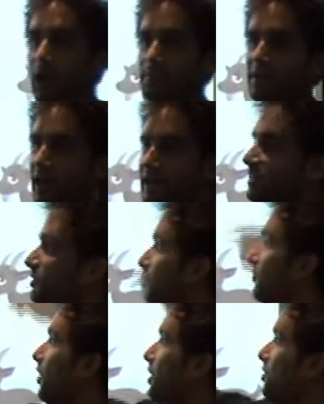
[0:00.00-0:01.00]
APIs to
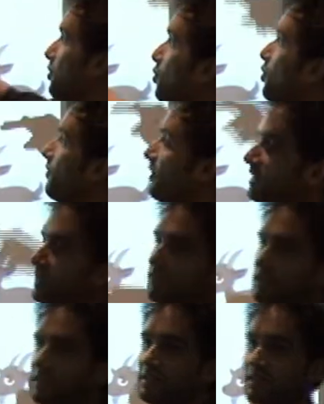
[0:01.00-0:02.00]
refer to all of the
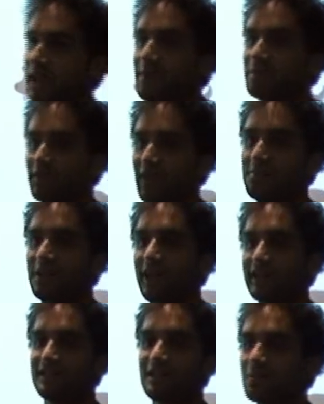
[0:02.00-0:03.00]
different types of
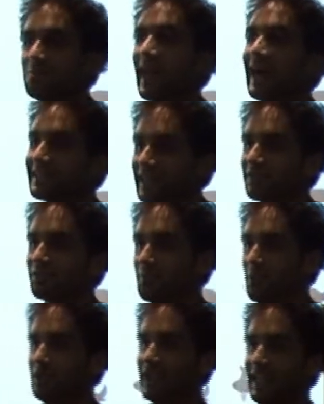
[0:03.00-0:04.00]
APIs that can be accessed
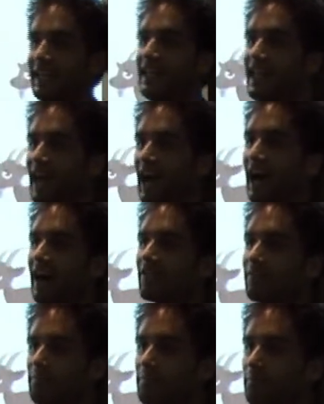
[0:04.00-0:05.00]
remotely
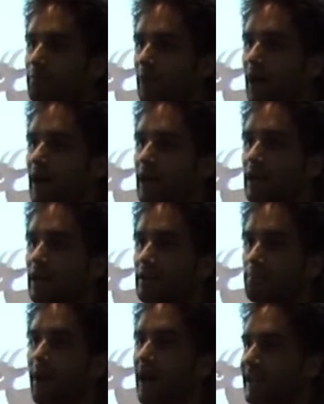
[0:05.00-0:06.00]

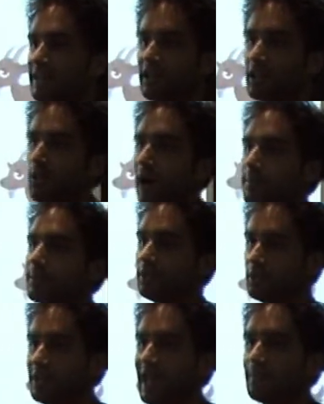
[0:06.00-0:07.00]
by external apps to the